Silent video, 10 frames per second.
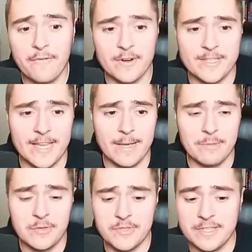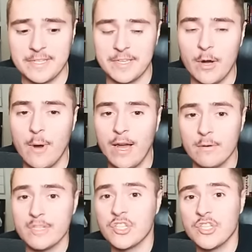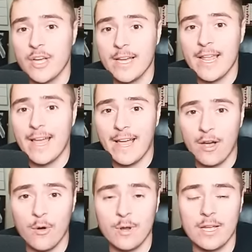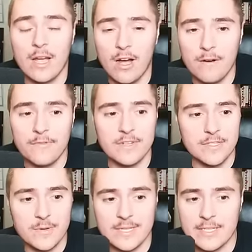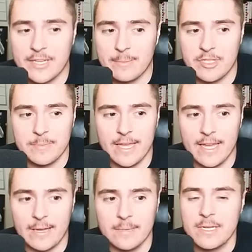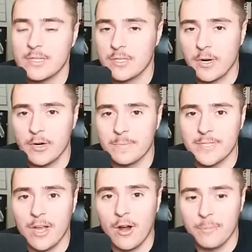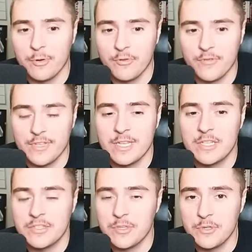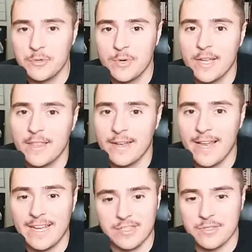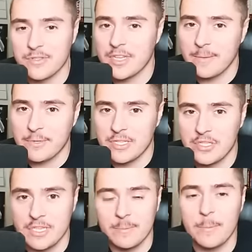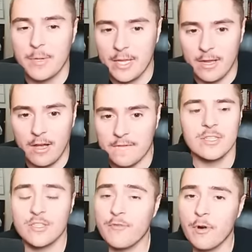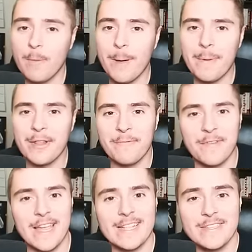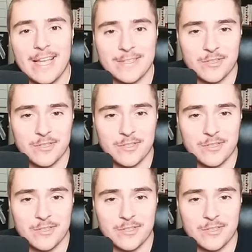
for Sam M Houston to go out. Shut out conference USA championship game. Terps are moving to the national championship playoffs. So for all my Maryland fans, you guys are